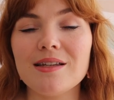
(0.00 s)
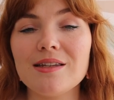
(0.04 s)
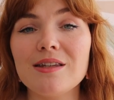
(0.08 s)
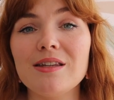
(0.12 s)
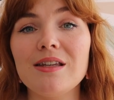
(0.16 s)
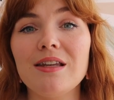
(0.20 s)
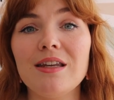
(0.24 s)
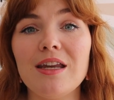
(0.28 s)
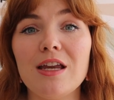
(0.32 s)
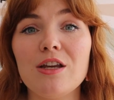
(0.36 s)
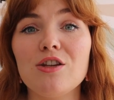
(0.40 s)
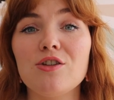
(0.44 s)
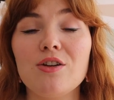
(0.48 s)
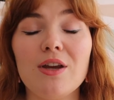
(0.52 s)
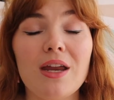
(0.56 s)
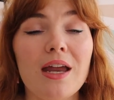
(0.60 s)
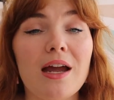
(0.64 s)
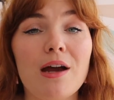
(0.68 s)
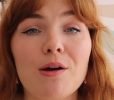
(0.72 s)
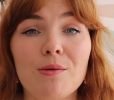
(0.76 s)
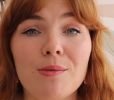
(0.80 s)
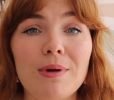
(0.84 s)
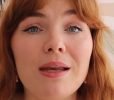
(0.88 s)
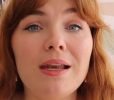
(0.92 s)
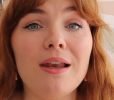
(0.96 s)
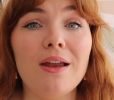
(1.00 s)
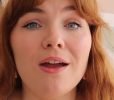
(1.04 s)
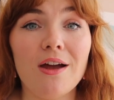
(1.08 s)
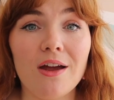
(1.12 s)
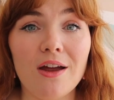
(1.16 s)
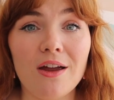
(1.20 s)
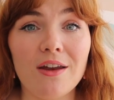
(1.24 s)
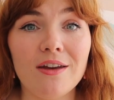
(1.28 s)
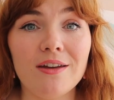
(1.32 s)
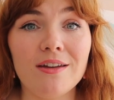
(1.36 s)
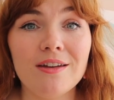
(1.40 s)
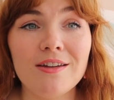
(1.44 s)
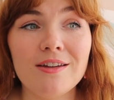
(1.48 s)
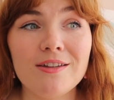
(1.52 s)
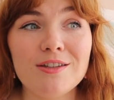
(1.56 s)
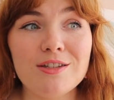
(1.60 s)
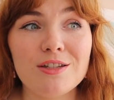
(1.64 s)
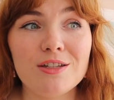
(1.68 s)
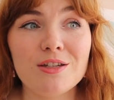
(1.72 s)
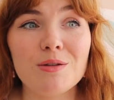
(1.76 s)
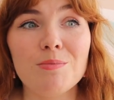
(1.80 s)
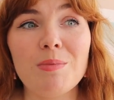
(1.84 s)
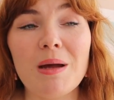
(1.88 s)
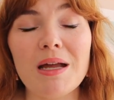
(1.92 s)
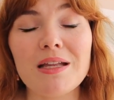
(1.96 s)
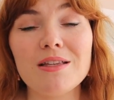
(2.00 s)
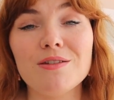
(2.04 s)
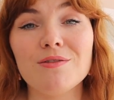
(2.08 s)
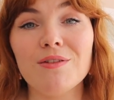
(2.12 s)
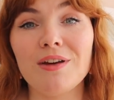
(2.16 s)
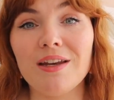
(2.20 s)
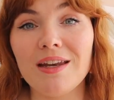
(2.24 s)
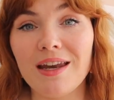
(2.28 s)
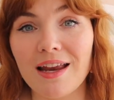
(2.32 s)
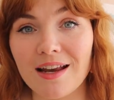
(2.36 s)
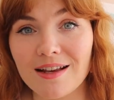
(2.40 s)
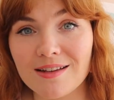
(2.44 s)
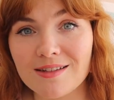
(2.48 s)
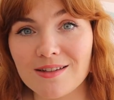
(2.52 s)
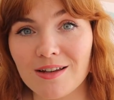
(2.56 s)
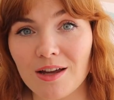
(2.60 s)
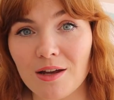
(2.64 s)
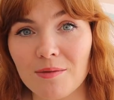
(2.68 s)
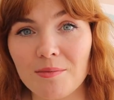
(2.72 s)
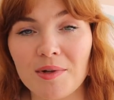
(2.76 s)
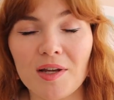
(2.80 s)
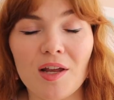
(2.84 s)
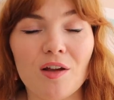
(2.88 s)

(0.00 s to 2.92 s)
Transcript: That's literally how we learn to better it next time